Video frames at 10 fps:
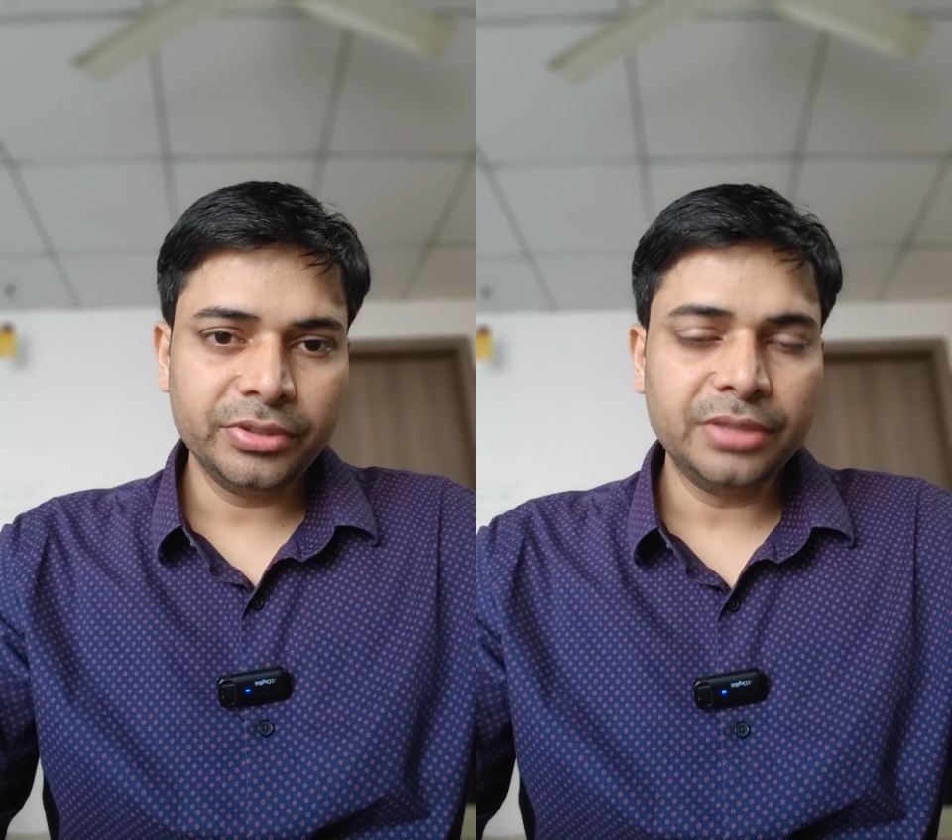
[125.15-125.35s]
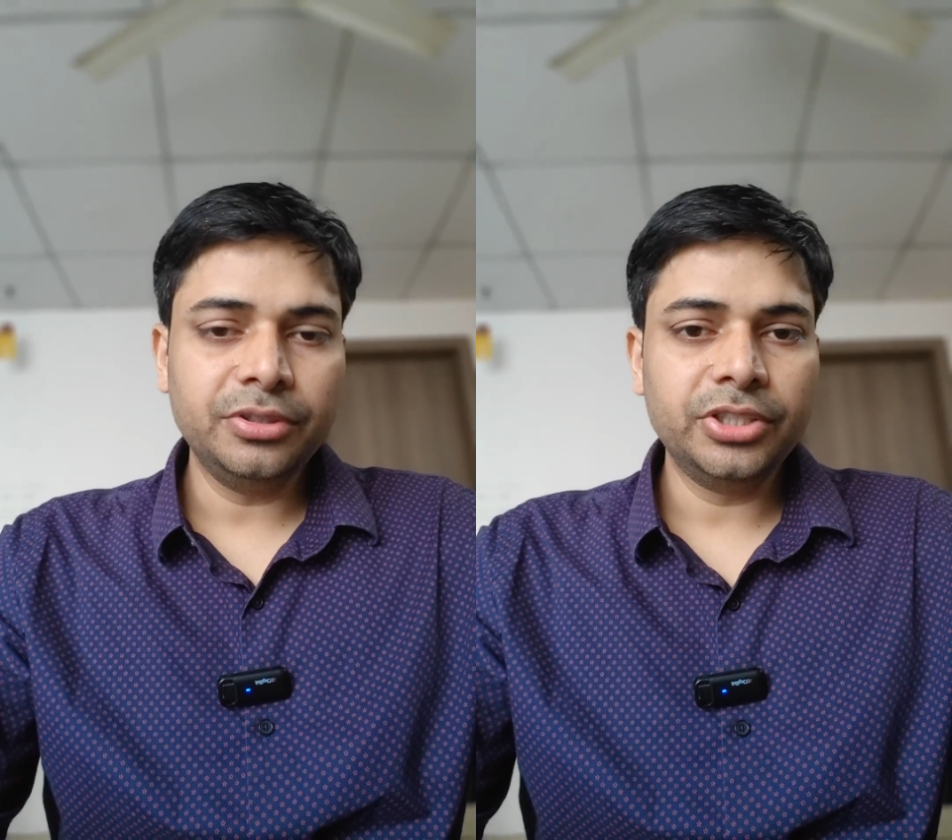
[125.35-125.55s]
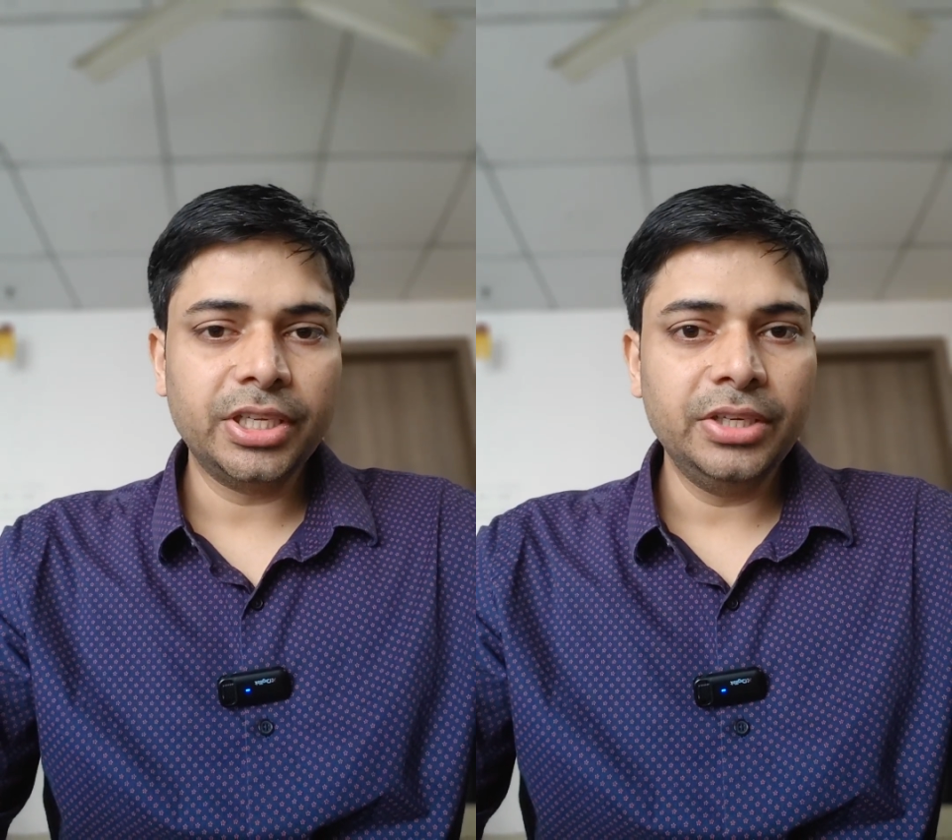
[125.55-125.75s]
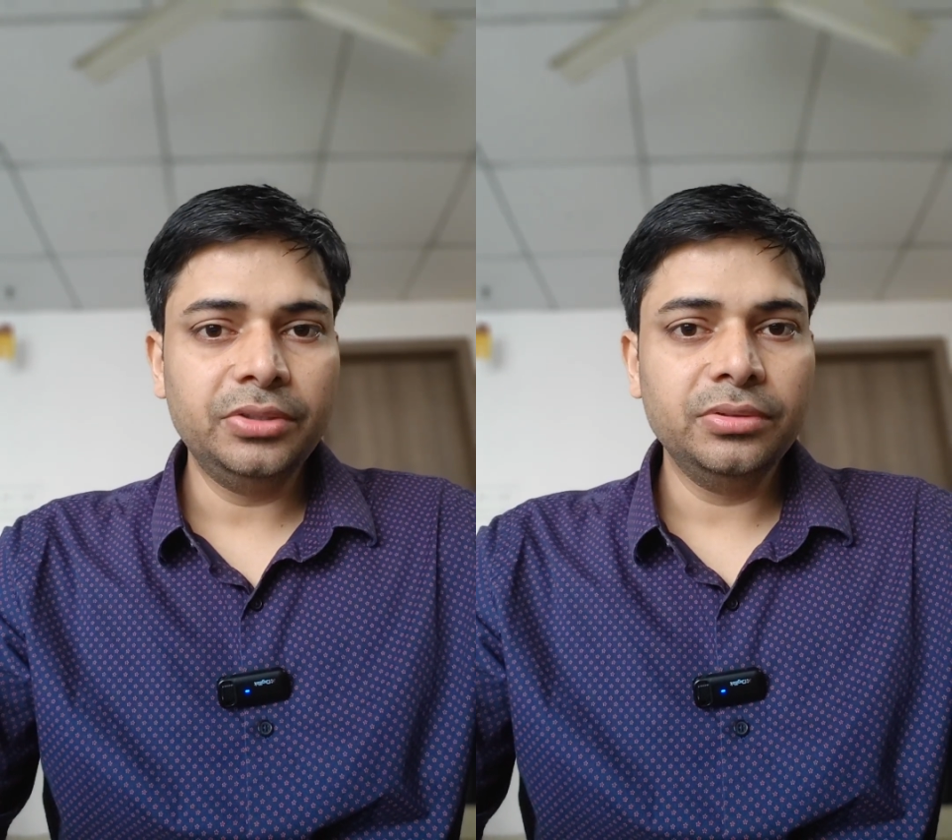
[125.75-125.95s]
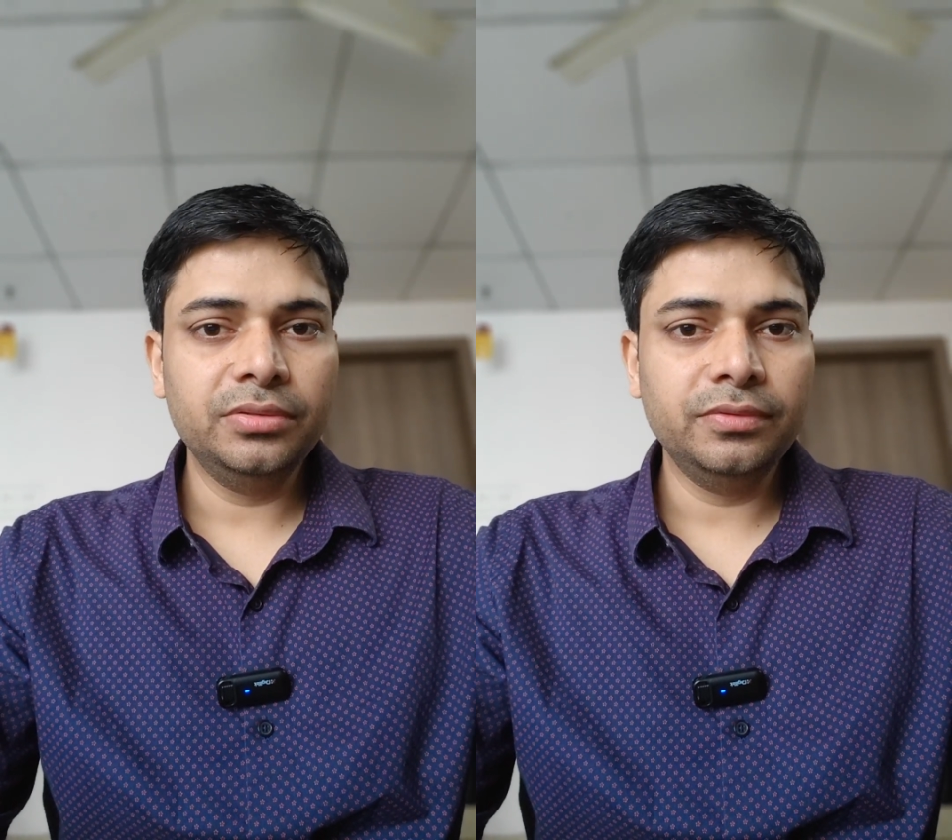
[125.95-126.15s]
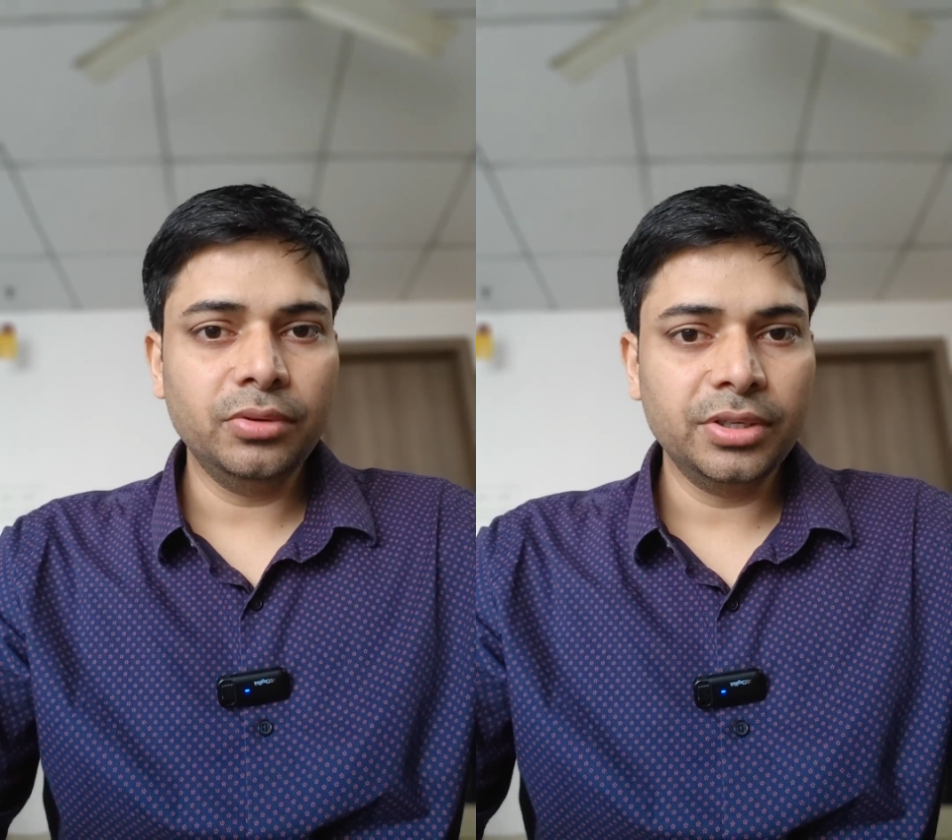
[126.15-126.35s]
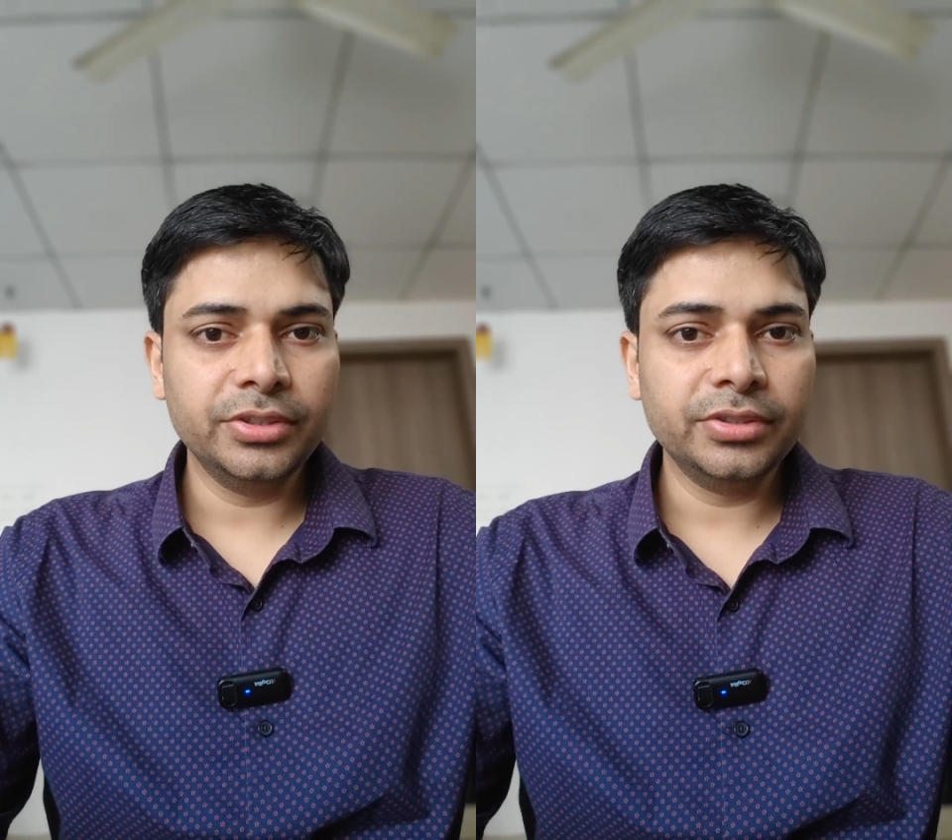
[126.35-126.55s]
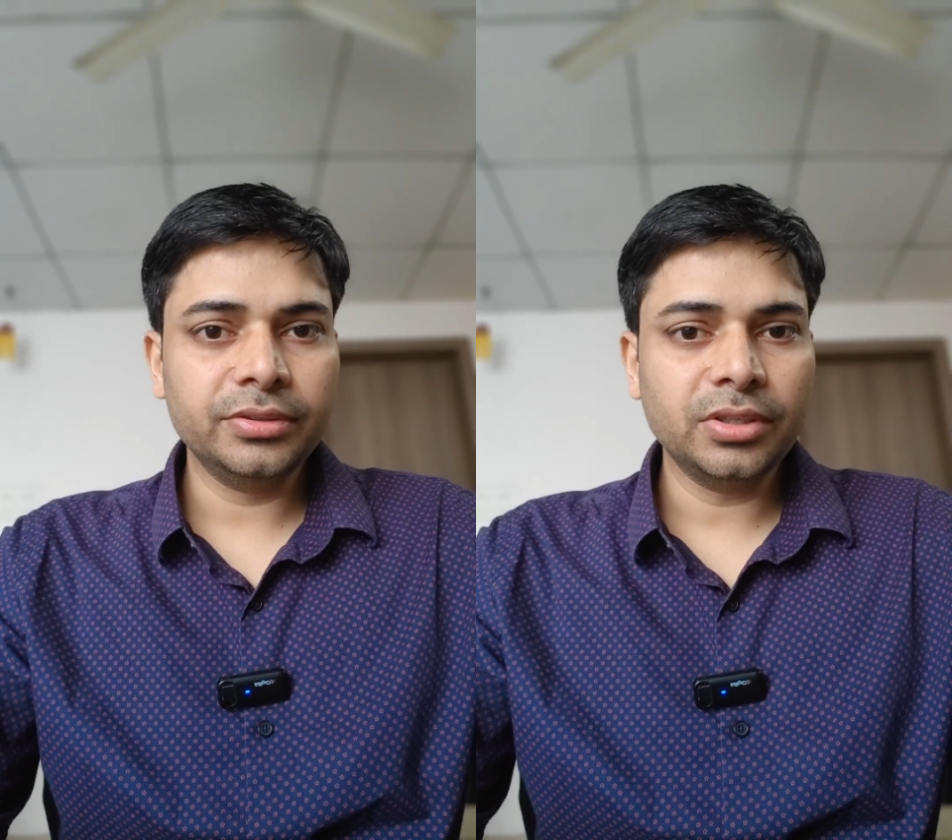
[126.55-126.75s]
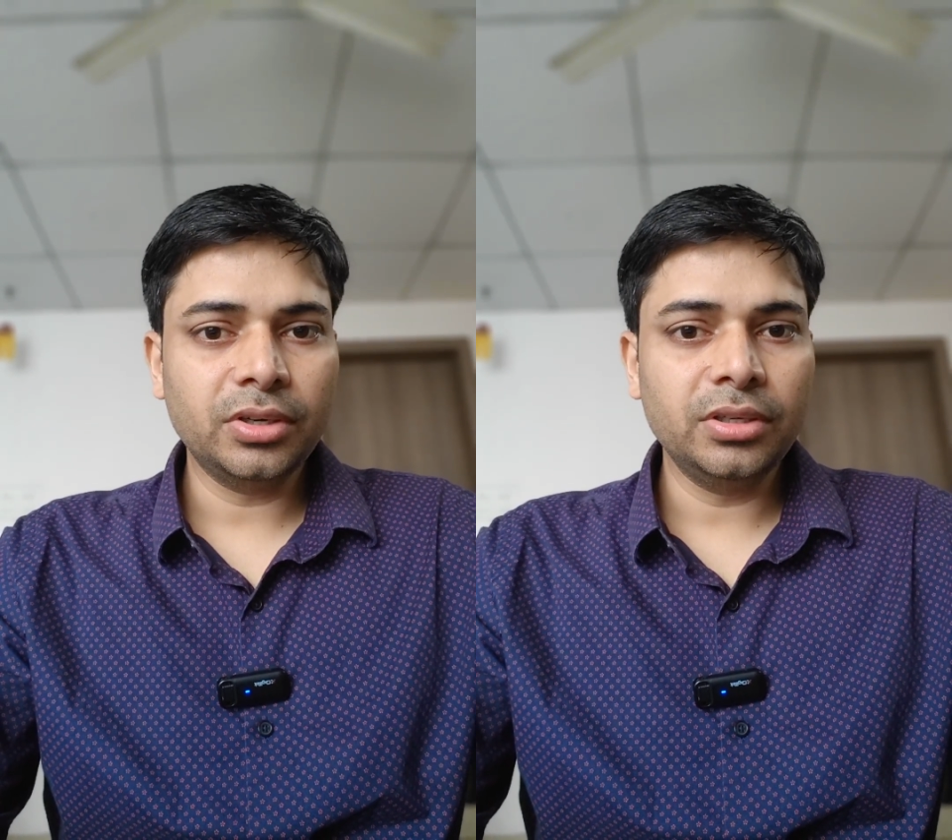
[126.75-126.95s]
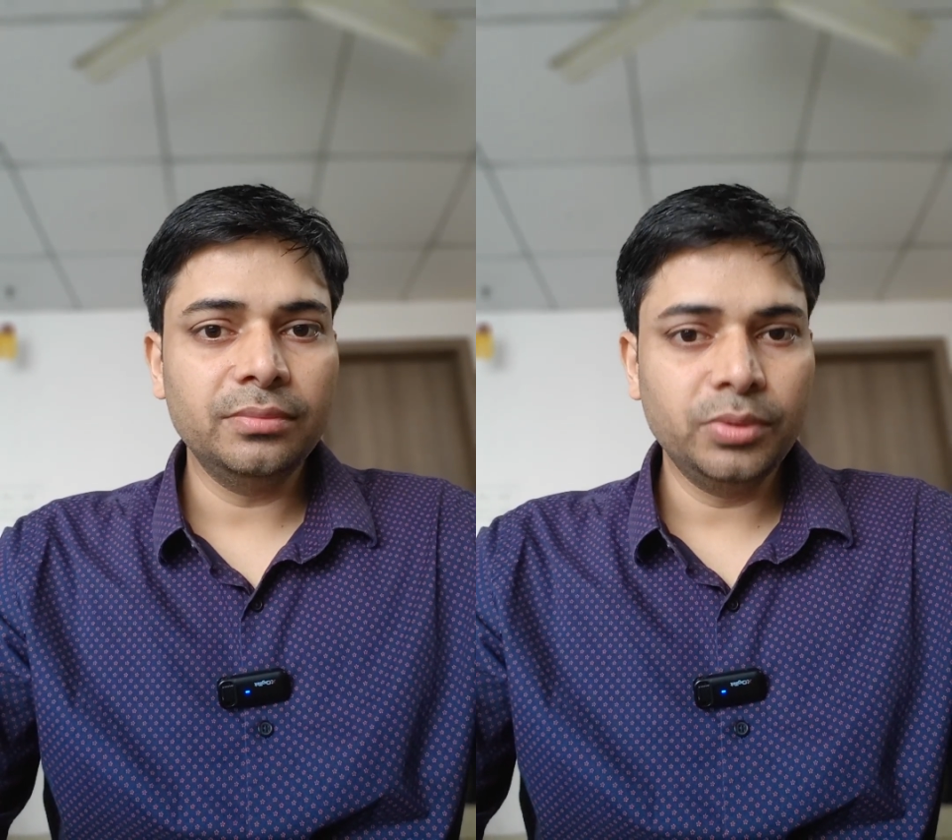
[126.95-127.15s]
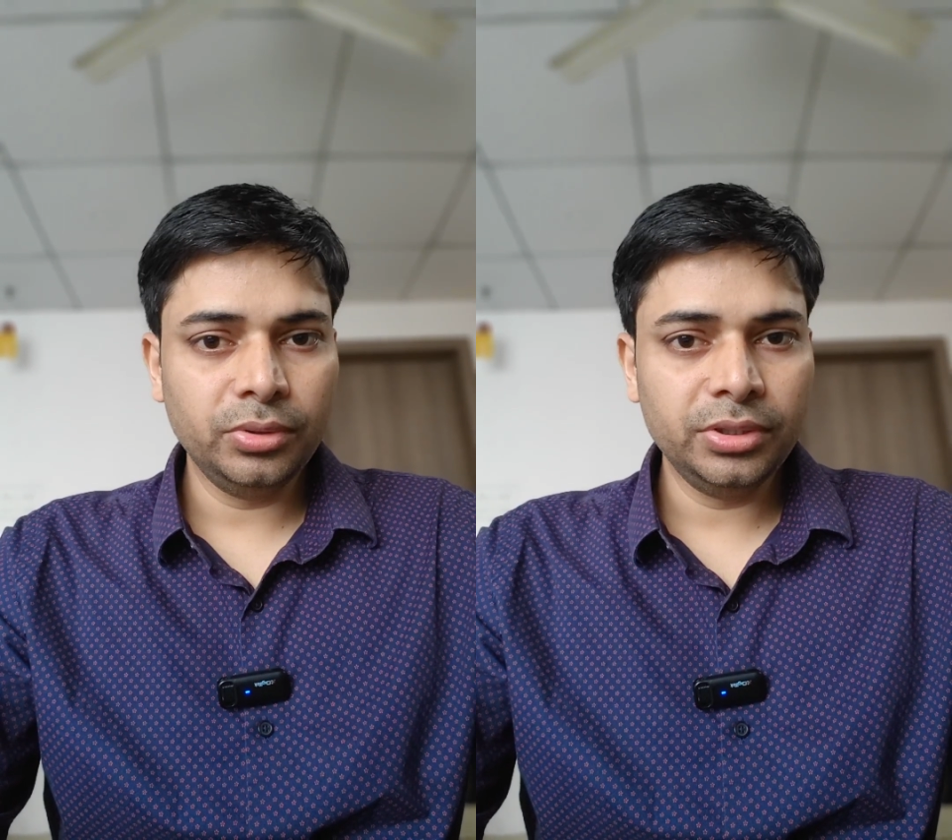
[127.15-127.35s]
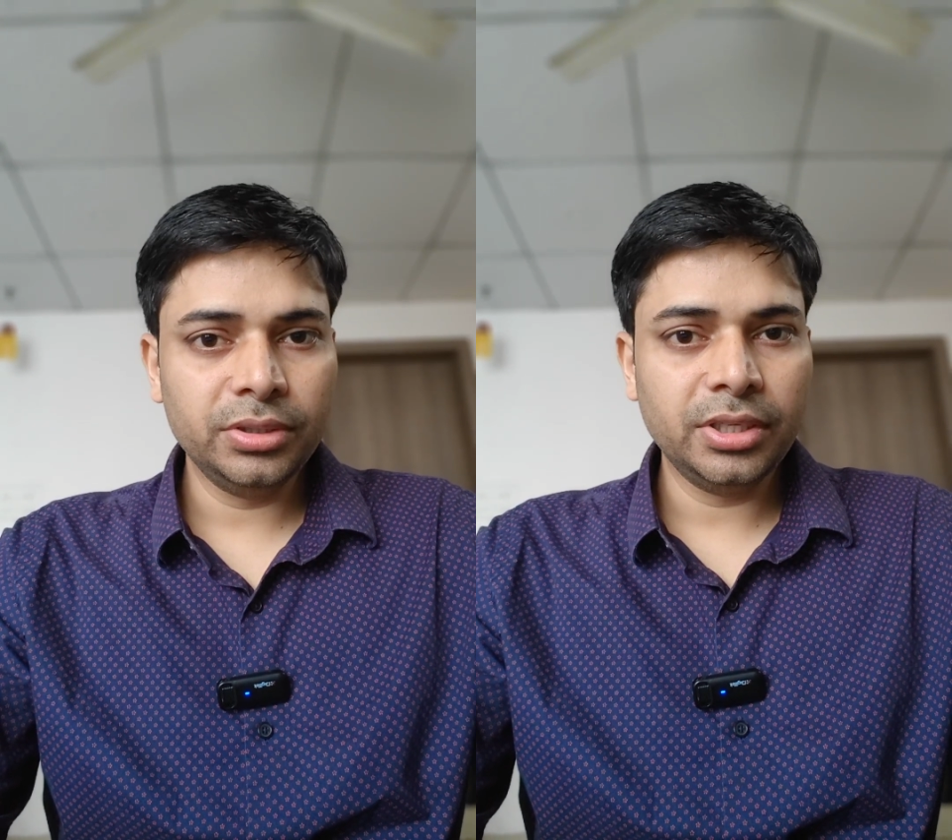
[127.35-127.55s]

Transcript: I will try to focus on both